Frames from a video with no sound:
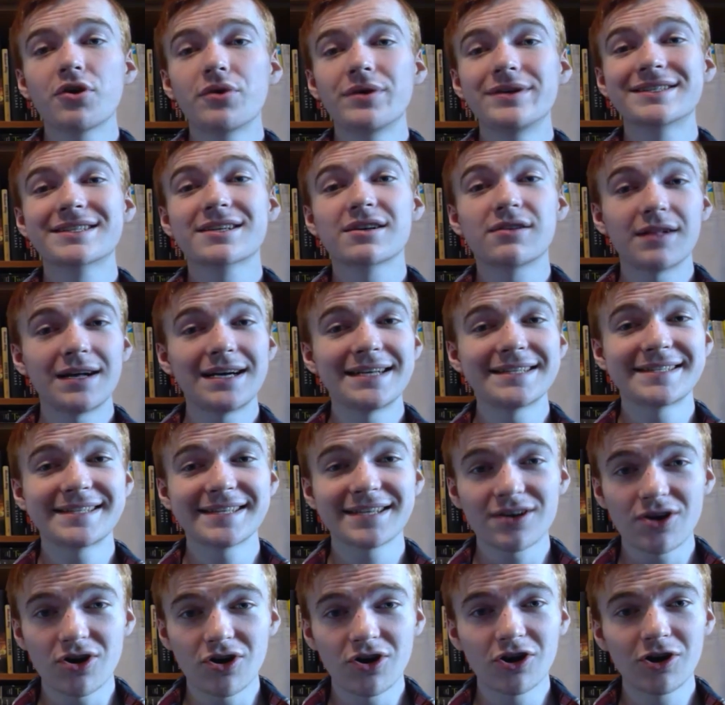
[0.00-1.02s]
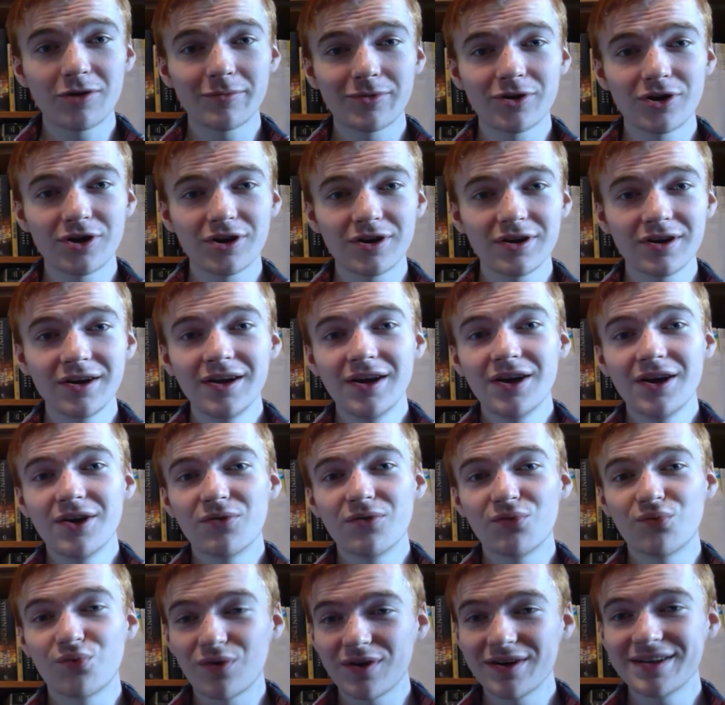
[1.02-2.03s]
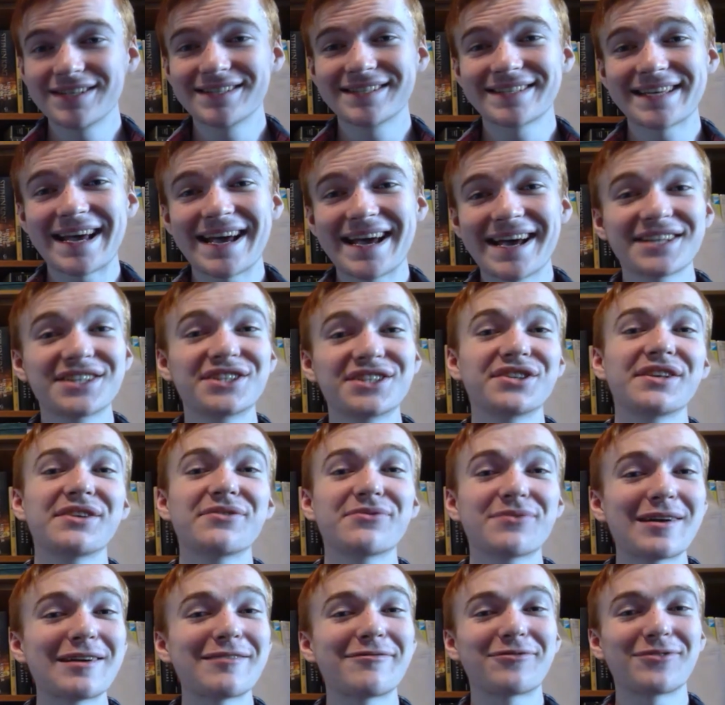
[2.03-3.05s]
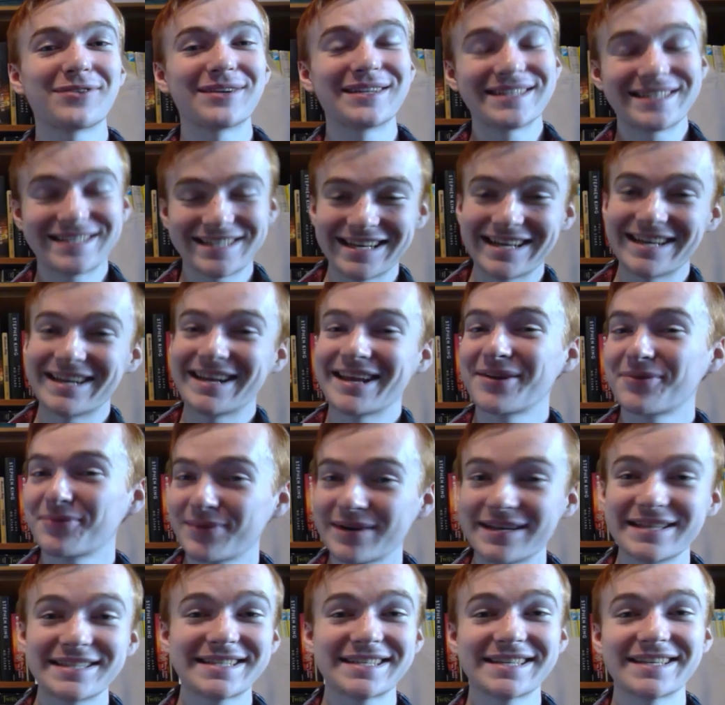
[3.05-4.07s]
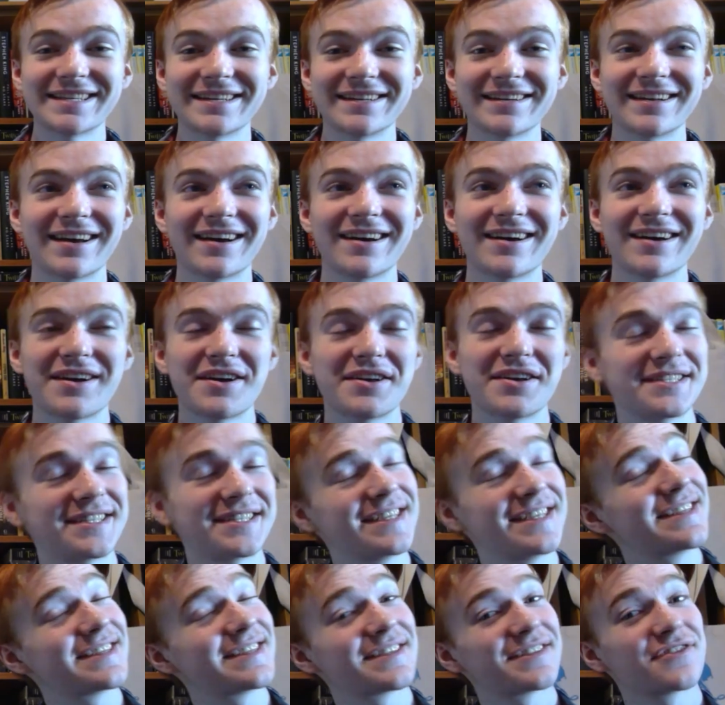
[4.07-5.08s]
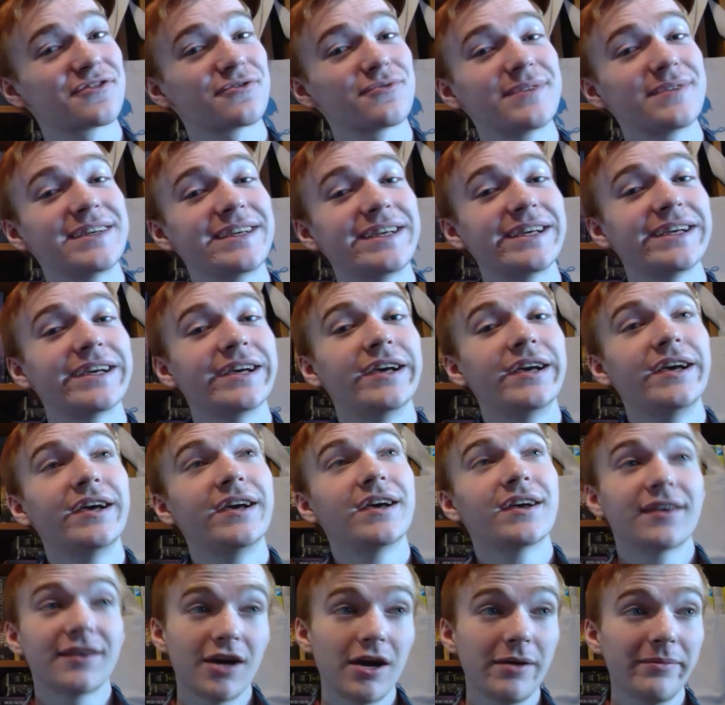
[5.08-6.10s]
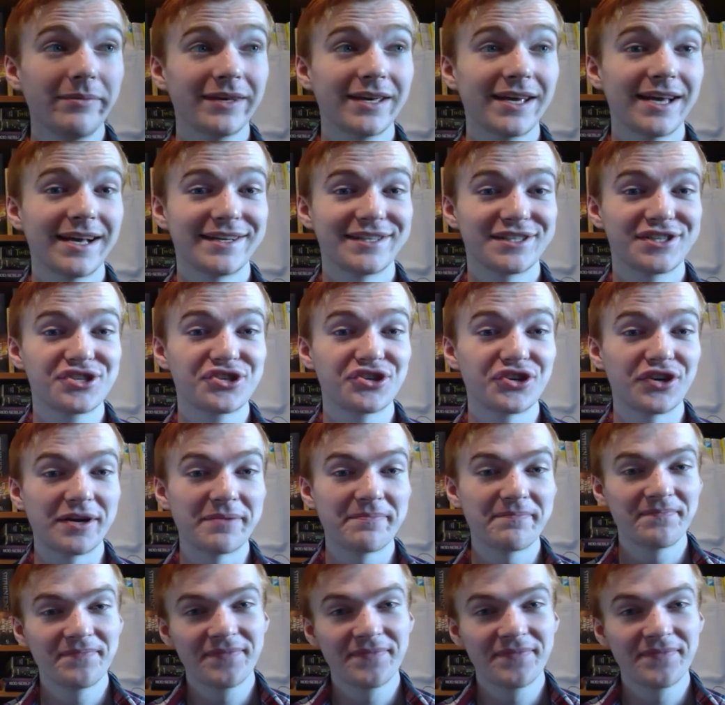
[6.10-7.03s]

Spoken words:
his classic armor was actually referenced in a recent Season 3 Comic Cat strip.